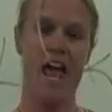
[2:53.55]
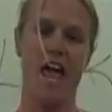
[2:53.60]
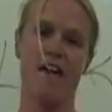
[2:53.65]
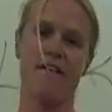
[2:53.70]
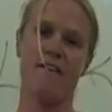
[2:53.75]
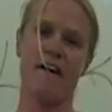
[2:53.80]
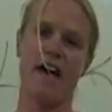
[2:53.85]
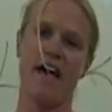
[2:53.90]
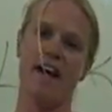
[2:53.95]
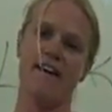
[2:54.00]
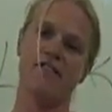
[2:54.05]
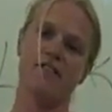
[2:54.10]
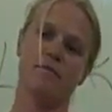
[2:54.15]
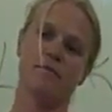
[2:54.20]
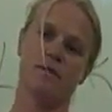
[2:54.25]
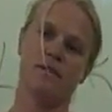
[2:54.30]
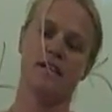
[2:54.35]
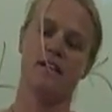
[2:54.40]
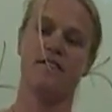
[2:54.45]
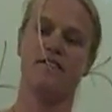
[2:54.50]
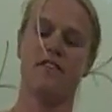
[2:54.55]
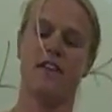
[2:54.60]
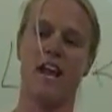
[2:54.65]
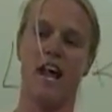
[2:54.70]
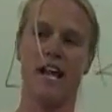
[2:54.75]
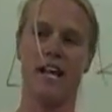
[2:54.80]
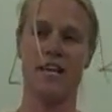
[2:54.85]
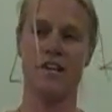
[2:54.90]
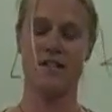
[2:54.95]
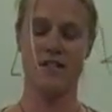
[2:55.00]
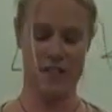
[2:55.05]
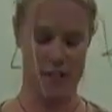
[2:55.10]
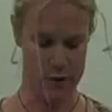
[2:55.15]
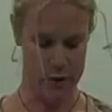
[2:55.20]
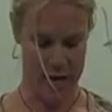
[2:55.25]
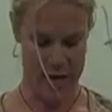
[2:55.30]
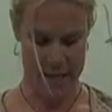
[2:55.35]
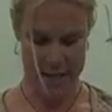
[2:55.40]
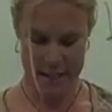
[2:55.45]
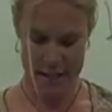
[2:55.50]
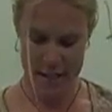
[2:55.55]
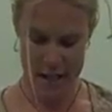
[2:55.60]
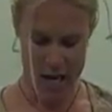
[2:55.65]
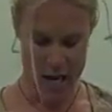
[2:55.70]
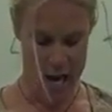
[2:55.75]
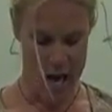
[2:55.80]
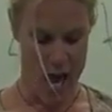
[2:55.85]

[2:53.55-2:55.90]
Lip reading: "If I have the belief that I can do it,